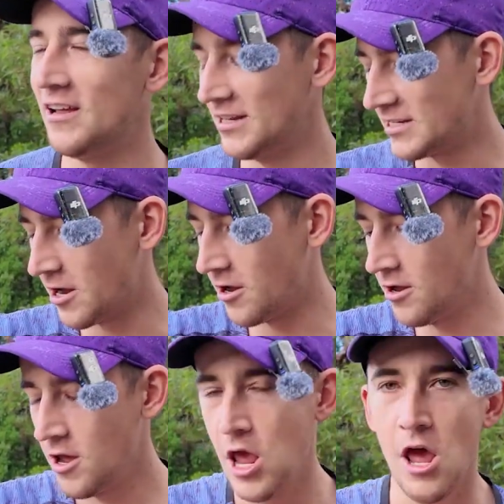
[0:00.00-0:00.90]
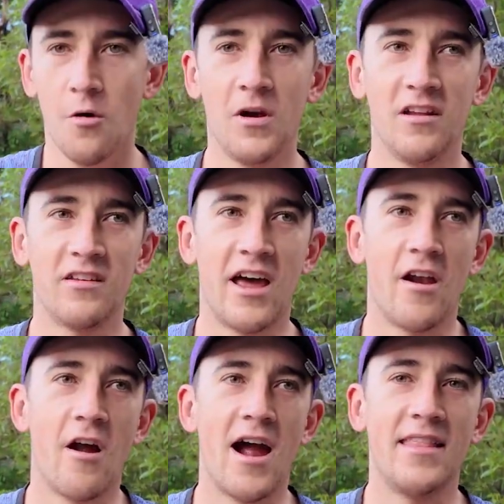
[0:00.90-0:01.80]
So we decided,
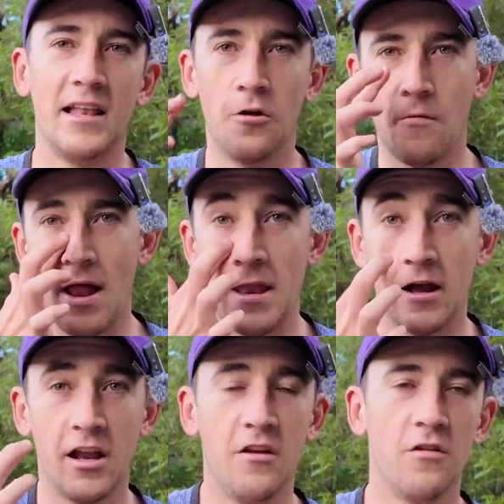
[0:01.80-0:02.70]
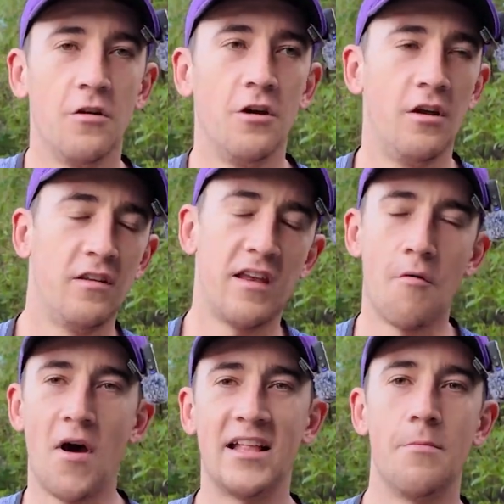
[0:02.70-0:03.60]
all right, the little run that I'm going to do to
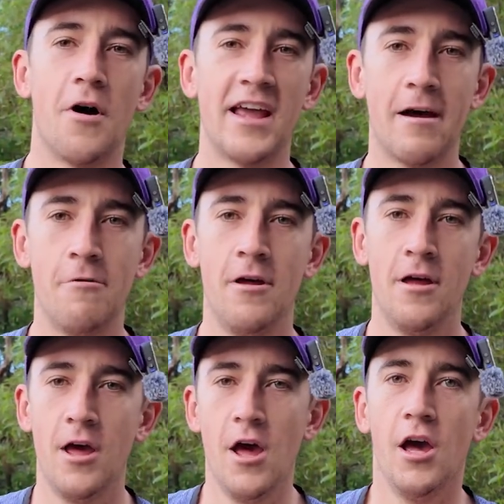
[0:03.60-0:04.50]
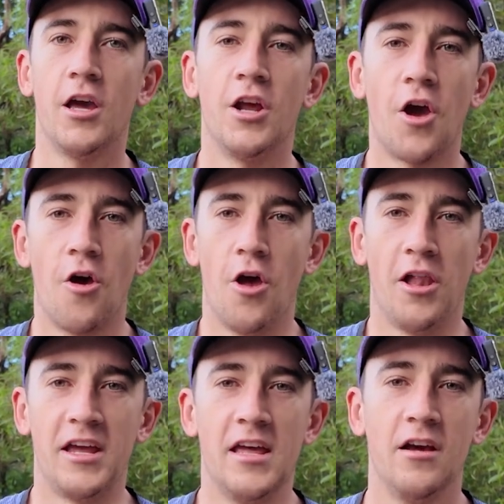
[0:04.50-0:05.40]
start wake the body up, going to go
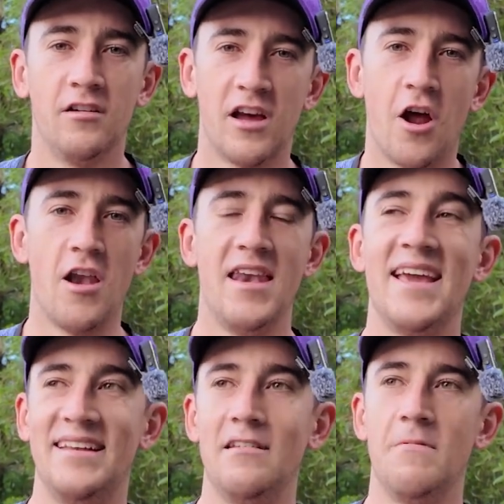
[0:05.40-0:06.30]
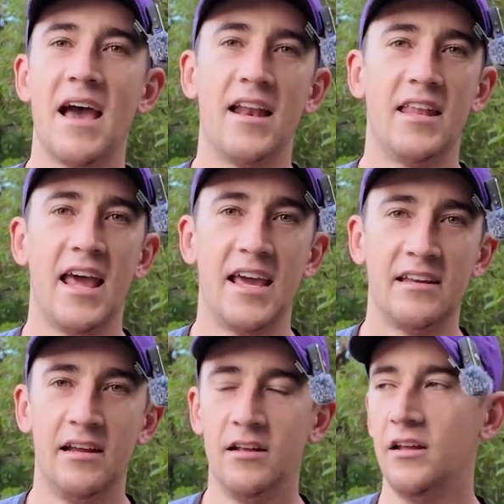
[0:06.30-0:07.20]
early because I don't need to be out in the heat.